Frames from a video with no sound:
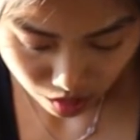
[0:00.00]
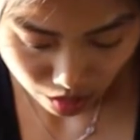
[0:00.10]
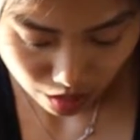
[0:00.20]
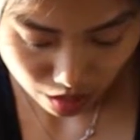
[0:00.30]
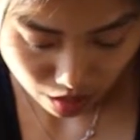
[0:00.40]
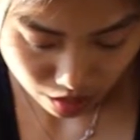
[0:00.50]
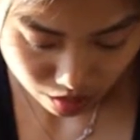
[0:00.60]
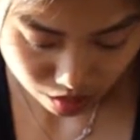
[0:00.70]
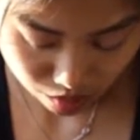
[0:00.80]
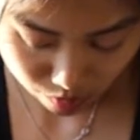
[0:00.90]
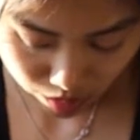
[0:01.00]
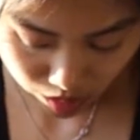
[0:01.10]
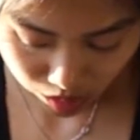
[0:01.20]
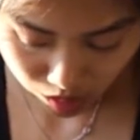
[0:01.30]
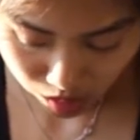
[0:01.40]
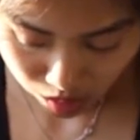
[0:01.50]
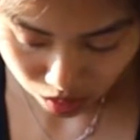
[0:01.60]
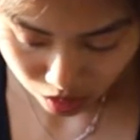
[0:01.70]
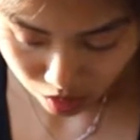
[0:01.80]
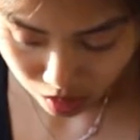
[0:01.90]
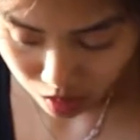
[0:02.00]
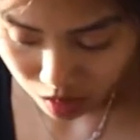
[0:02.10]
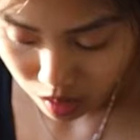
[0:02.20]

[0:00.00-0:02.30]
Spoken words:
a seam line here